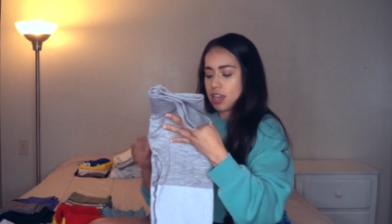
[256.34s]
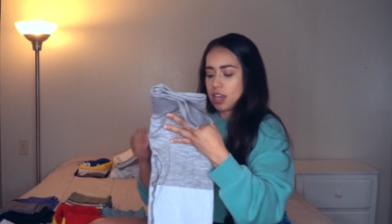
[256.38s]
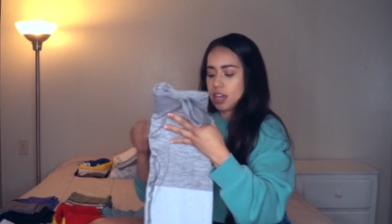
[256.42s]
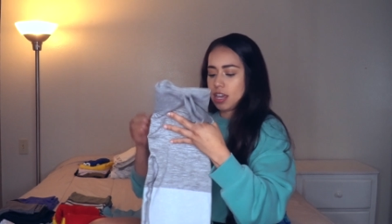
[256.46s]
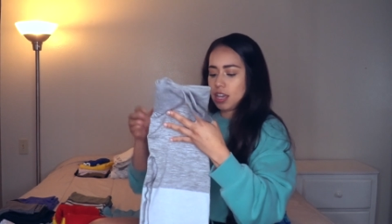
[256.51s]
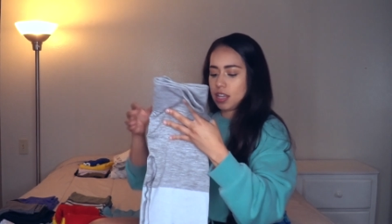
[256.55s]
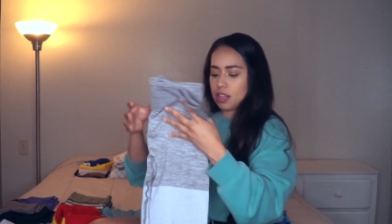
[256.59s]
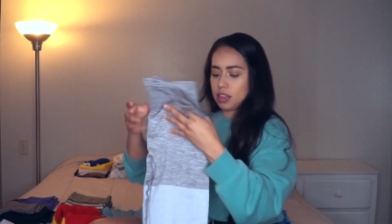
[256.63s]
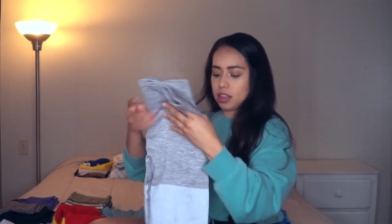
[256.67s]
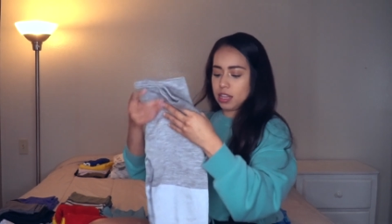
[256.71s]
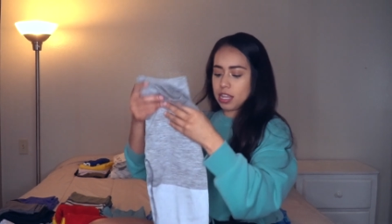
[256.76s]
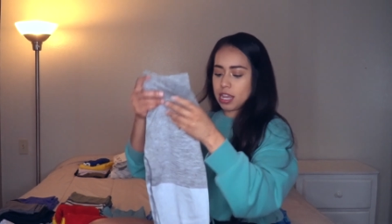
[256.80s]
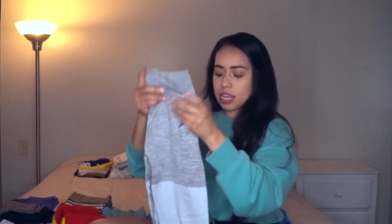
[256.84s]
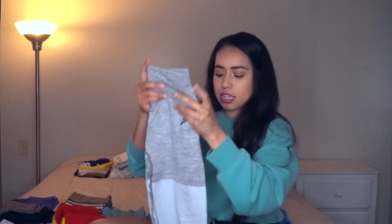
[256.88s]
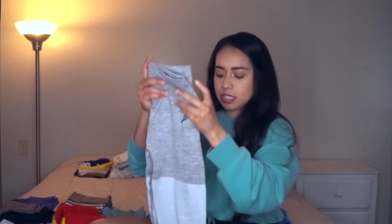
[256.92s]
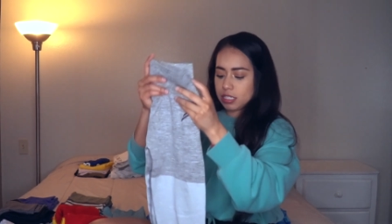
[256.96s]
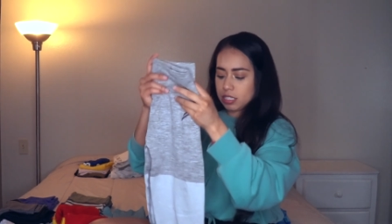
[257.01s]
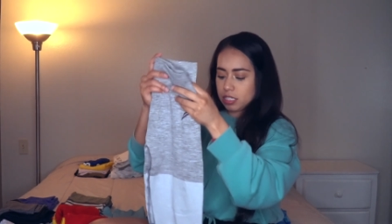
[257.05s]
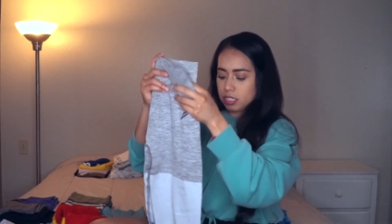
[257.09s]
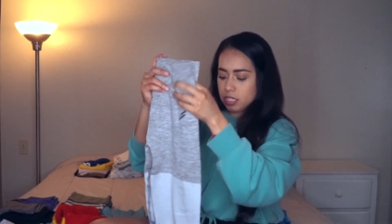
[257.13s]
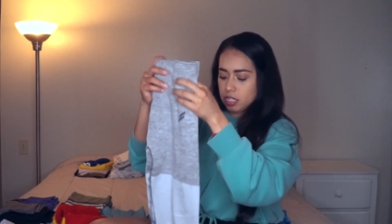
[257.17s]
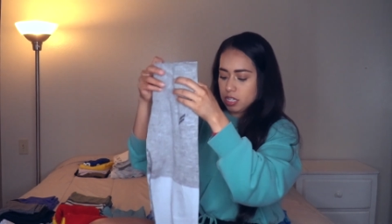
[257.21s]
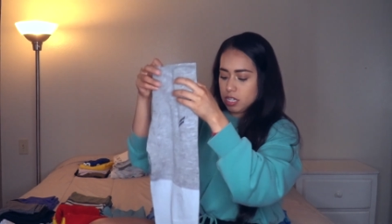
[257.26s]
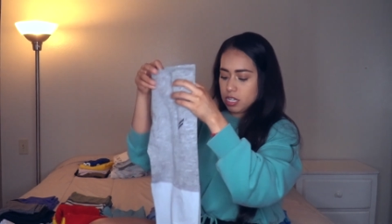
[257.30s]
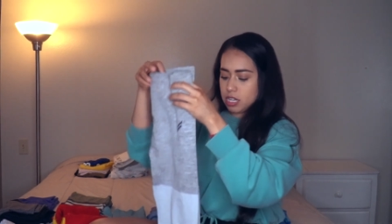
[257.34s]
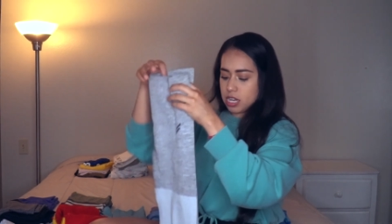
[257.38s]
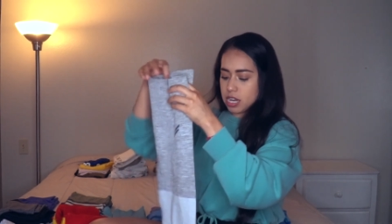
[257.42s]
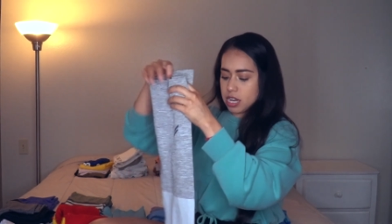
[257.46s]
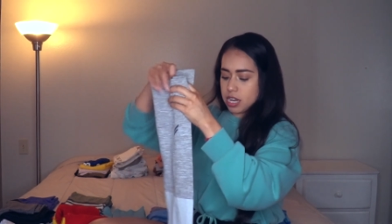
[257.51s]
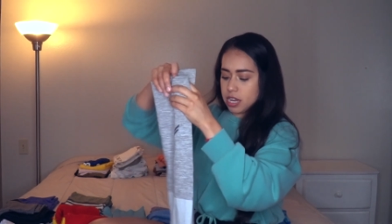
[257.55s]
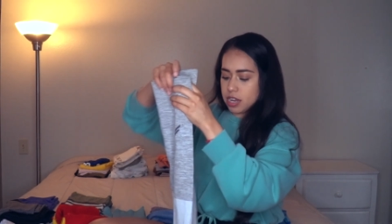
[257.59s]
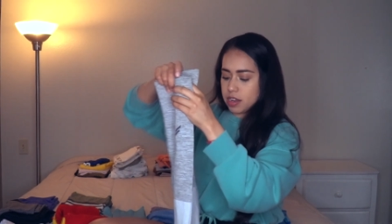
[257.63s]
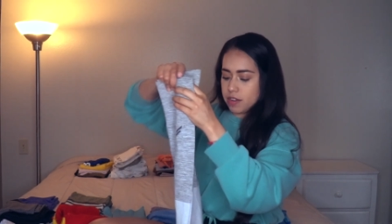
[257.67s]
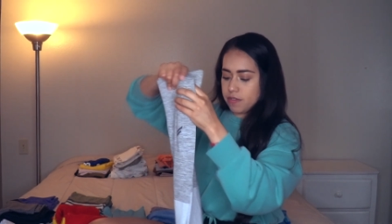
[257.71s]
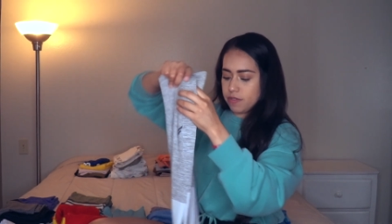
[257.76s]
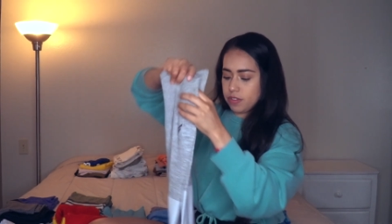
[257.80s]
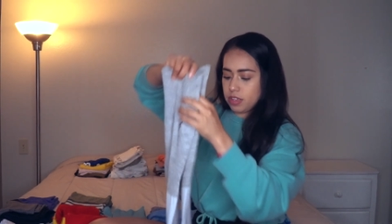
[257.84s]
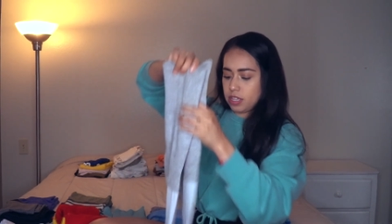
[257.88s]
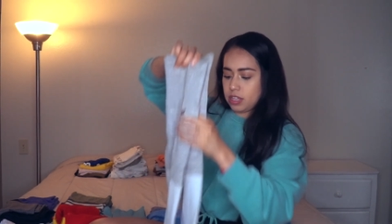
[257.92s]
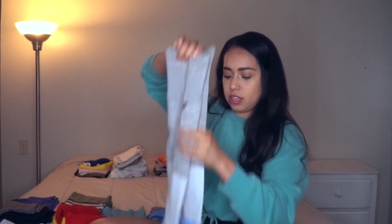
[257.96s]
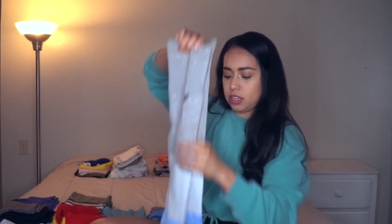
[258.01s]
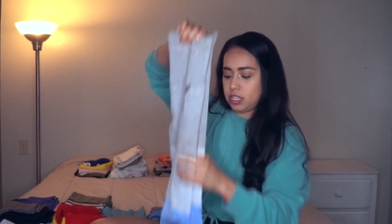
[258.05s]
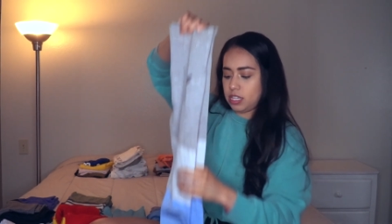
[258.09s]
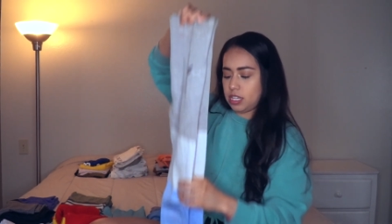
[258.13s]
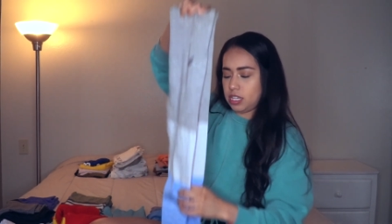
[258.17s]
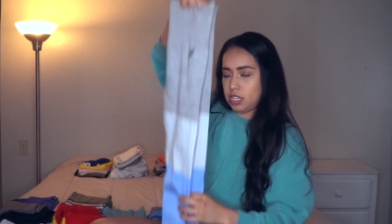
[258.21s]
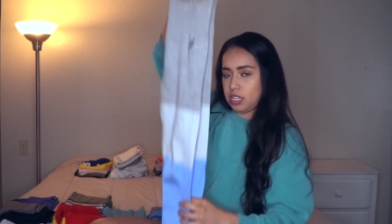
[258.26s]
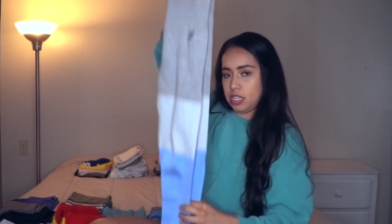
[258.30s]
And lastly, I have
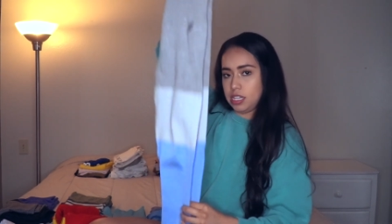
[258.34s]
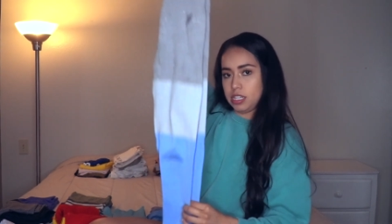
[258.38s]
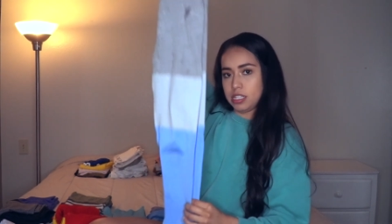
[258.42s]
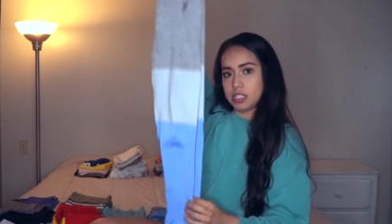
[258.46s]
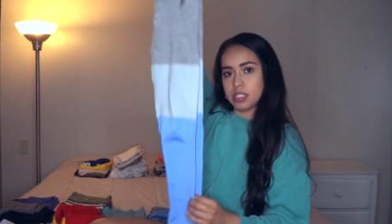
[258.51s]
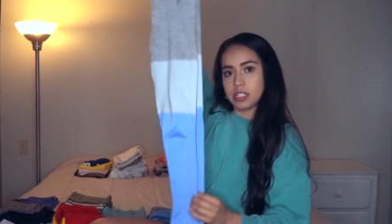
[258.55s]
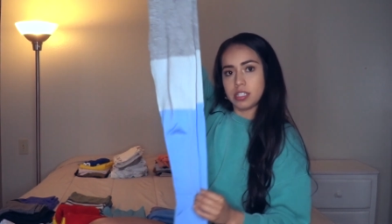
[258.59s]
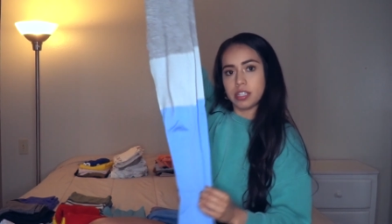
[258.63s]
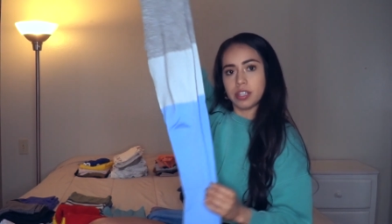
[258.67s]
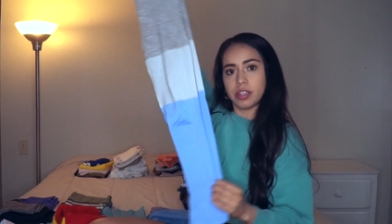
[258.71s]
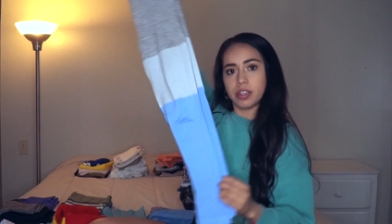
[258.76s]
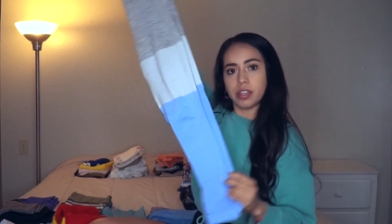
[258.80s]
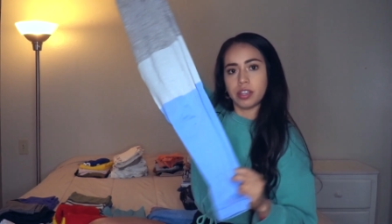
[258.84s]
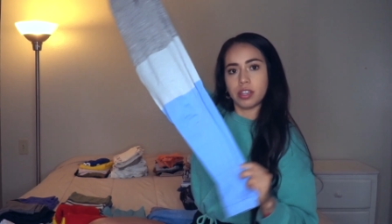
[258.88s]
these.